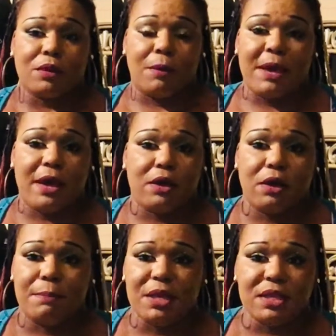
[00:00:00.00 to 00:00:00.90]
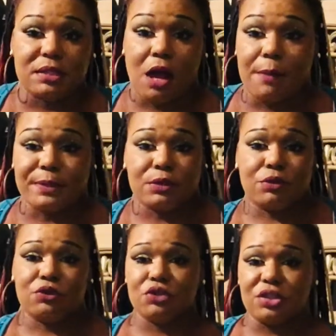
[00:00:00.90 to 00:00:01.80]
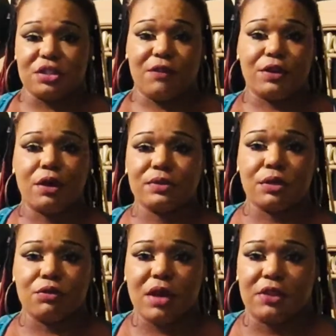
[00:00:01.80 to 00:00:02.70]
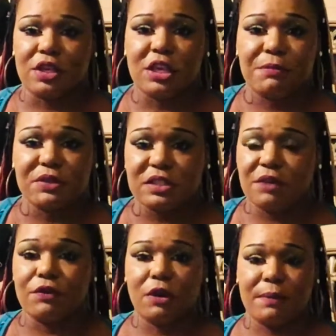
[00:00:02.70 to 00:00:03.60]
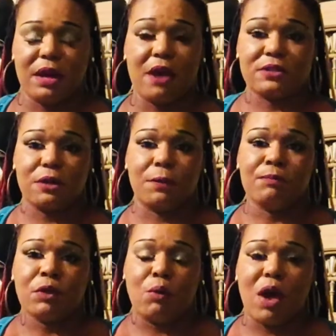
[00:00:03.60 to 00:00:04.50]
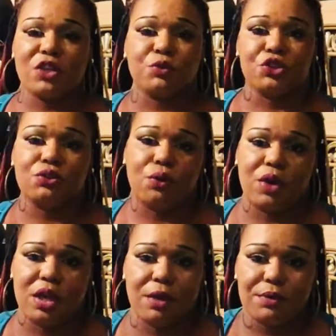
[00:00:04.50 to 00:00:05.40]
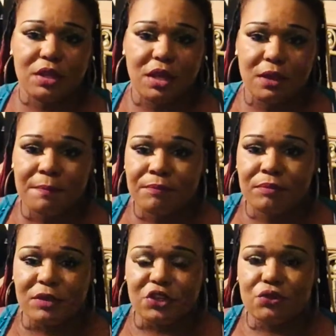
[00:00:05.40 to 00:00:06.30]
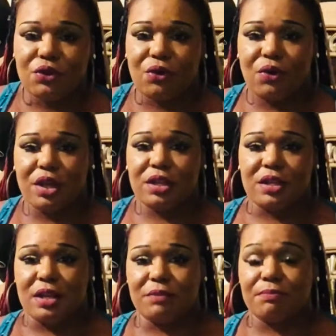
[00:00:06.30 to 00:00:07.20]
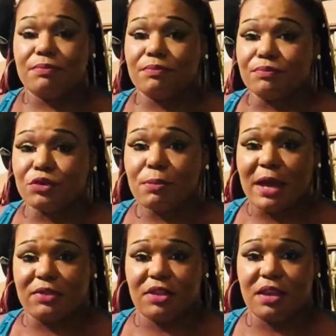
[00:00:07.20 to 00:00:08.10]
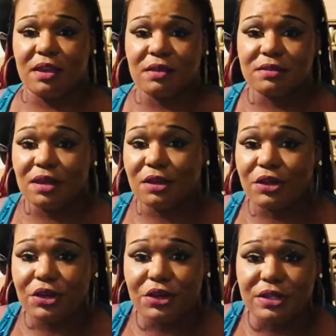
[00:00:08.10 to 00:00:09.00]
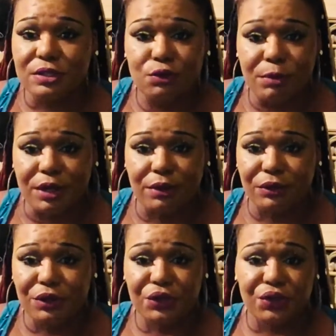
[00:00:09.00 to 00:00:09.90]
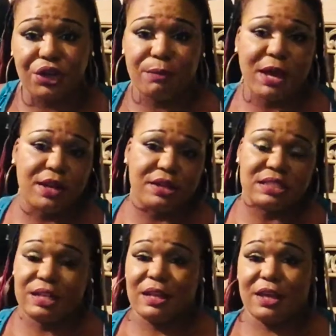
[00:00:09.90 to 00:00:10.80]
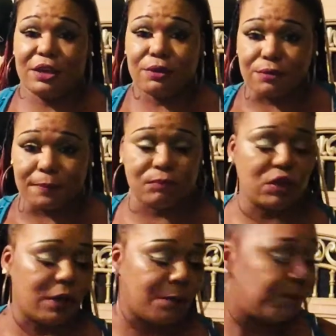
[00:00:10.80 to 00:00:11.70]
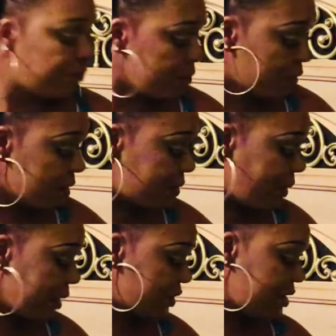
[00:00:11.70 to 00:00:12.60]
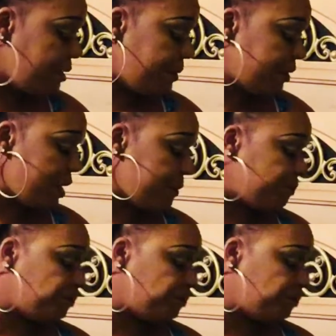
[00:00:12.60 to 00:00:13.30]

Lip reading: about a business opportunity. You just never know. So you have to keep yourself up and also watch what you're doing. Everything that you're doing, that you might think it look good to you, but it don't look good to everybody else, and it ain't cute, you know. So I just keep it at that.